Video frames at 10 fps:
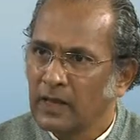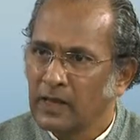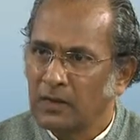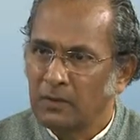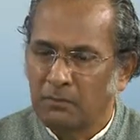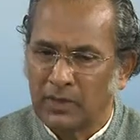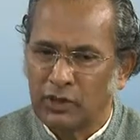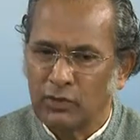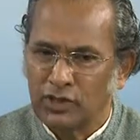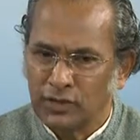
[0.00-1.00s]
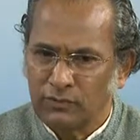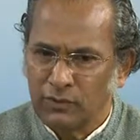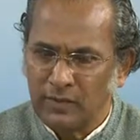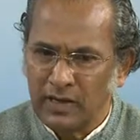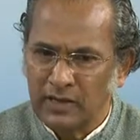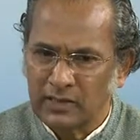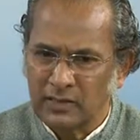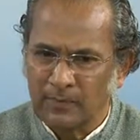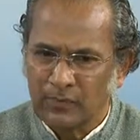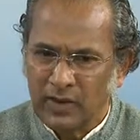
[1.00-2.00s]
But the question for me is
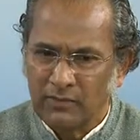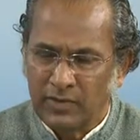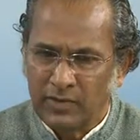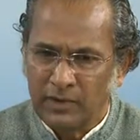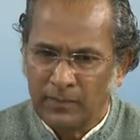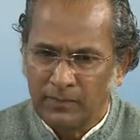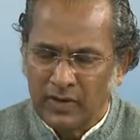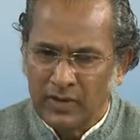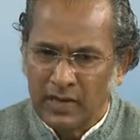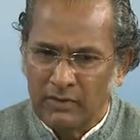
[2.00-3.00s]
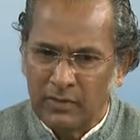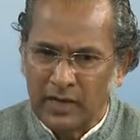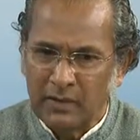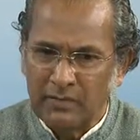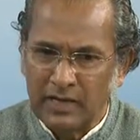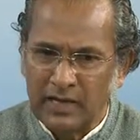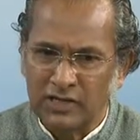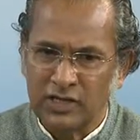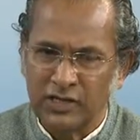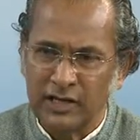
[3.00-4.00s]
whether they will become
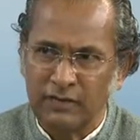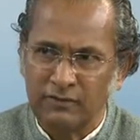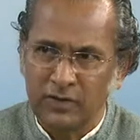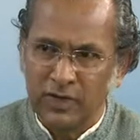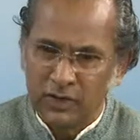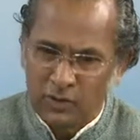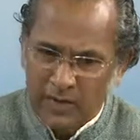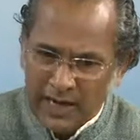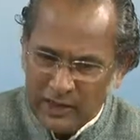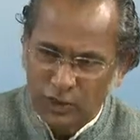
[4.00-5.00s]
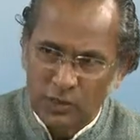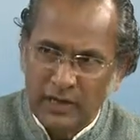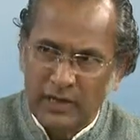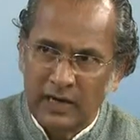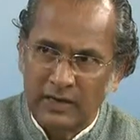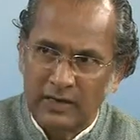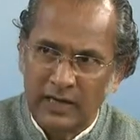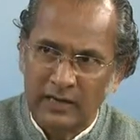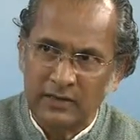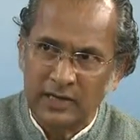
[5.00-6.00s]
diligent enough to actually
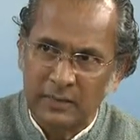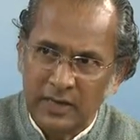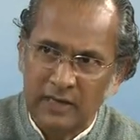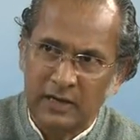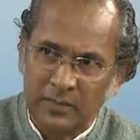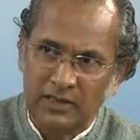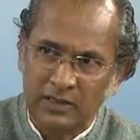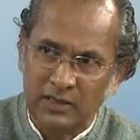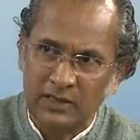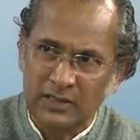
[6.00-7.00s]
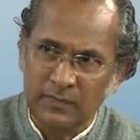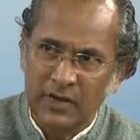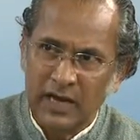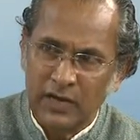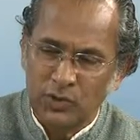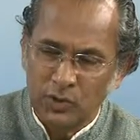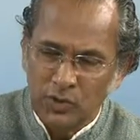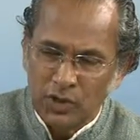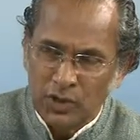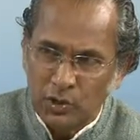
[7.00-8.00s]
undertake the remedial measures and to
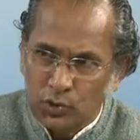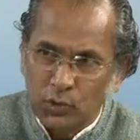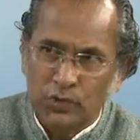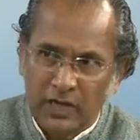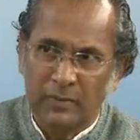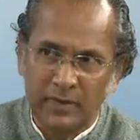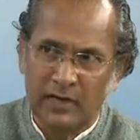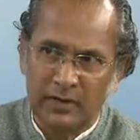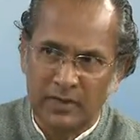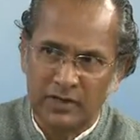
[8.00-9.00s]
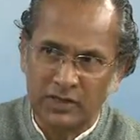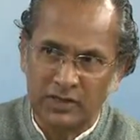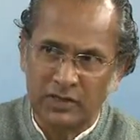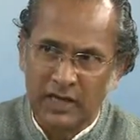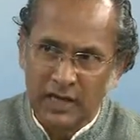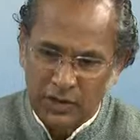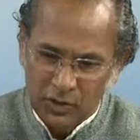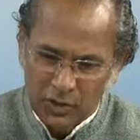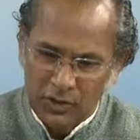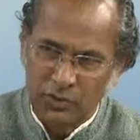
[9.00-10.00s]
do the remedial measures in
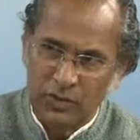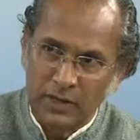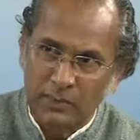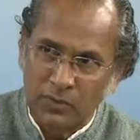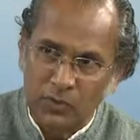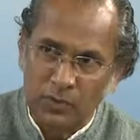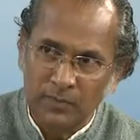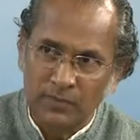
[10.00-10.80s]
order to improve